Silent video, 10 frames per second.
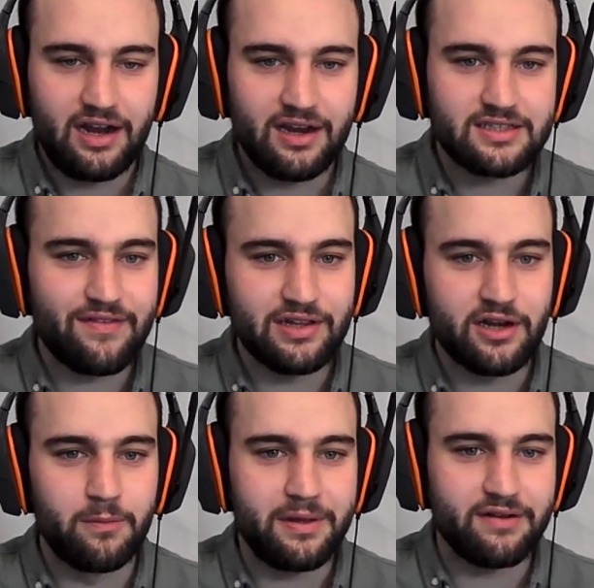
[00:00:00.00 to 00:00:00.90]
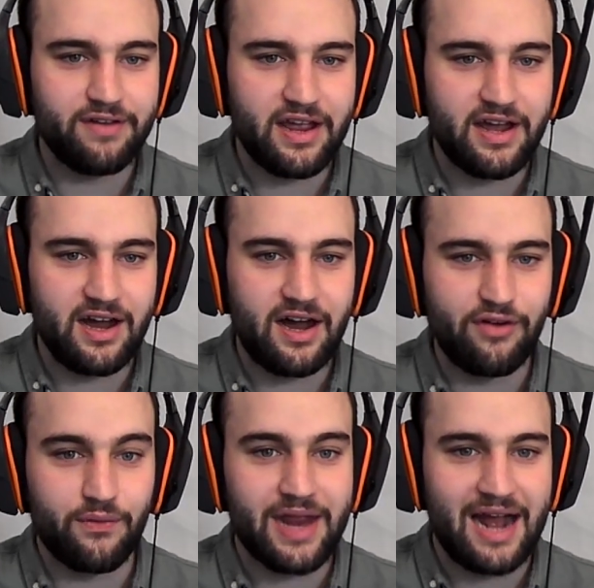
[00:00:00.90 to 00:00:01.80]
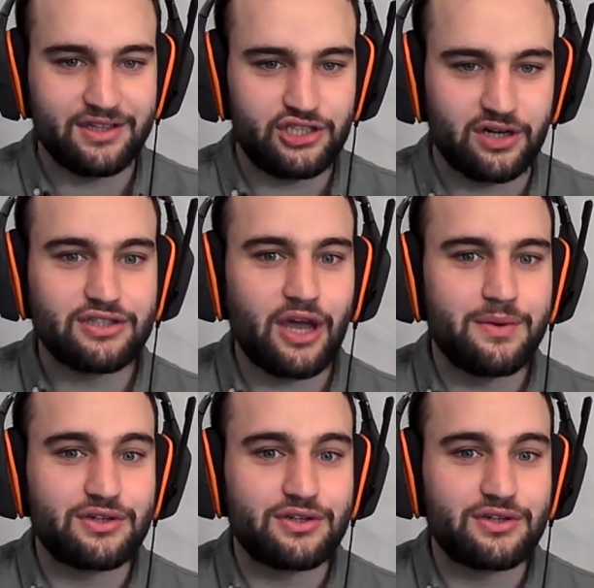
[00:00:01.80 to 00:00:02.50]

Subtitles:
let's have a little bit of a reality show. Let's go